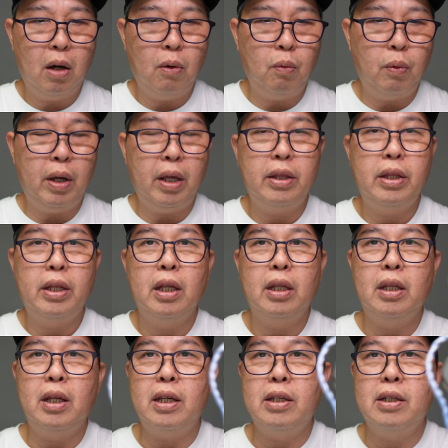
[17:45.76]

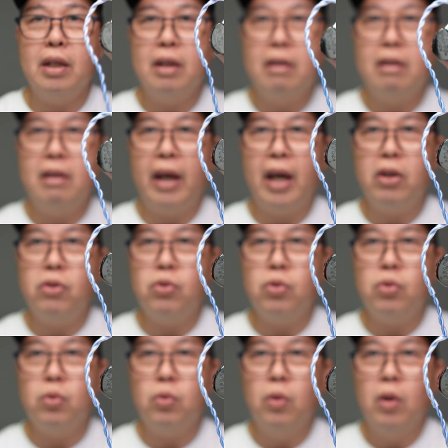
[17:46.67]
with this
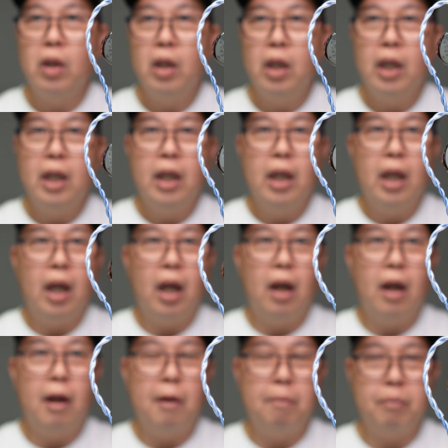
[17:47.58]
Tangzhou
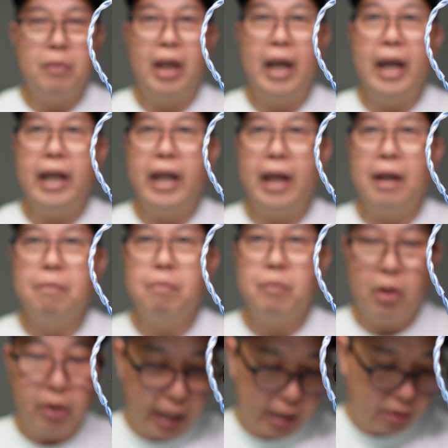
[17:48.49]
Heyday.
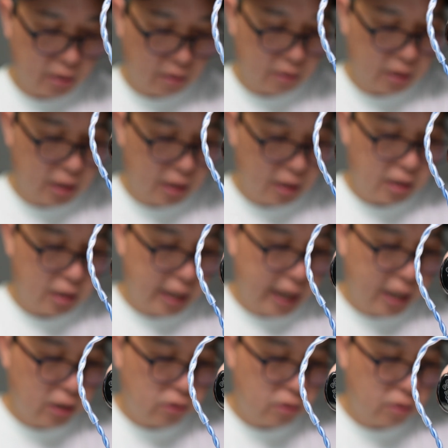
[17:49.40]
Alright, so the
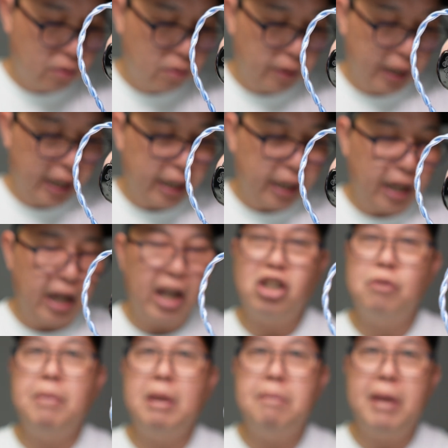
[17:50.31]
Tangzhou Heyday,
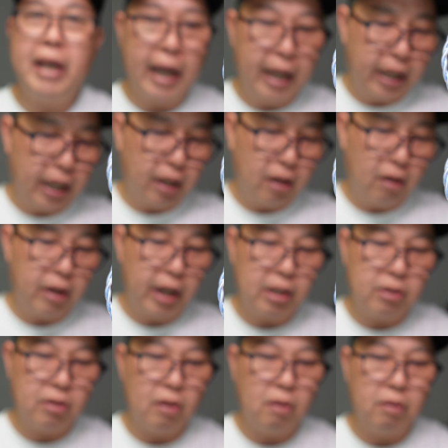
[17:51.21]
HBB Heyday.
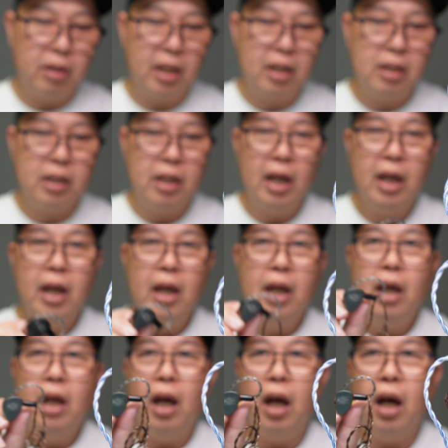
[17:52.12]
Alright, so this
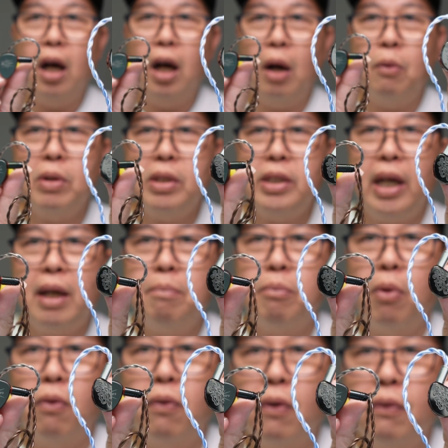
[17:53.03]
I would say
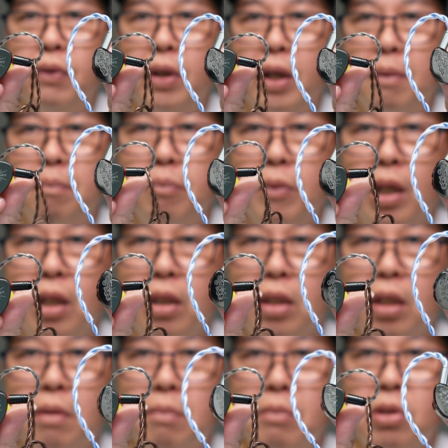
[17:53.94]
both of them, in
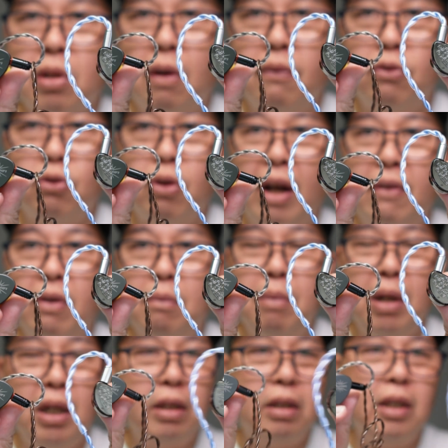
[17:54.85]
terms of
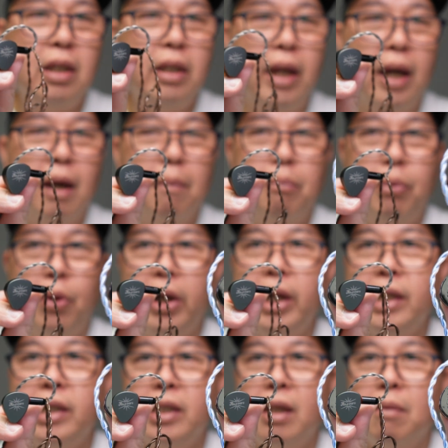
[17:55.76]
drivability, they are
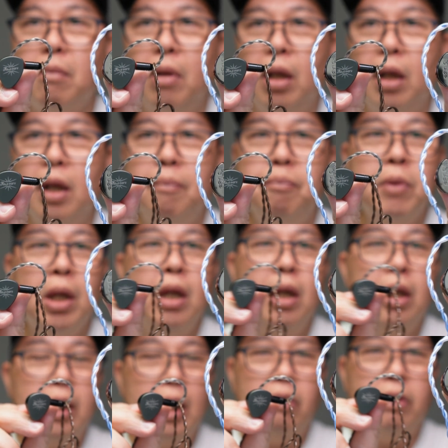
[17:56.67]
pretty similar.
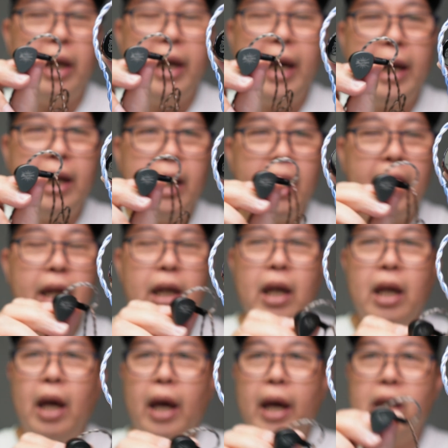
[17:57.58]
Now the Heyday
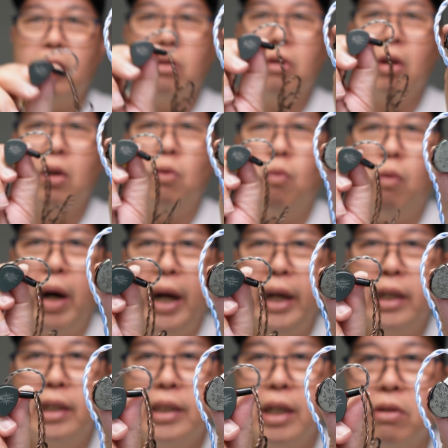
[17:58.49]
has got a
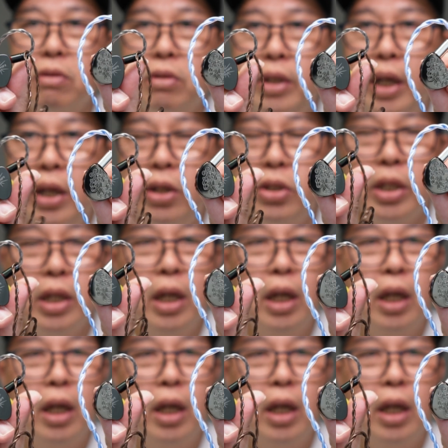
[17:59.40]
wider soundstage,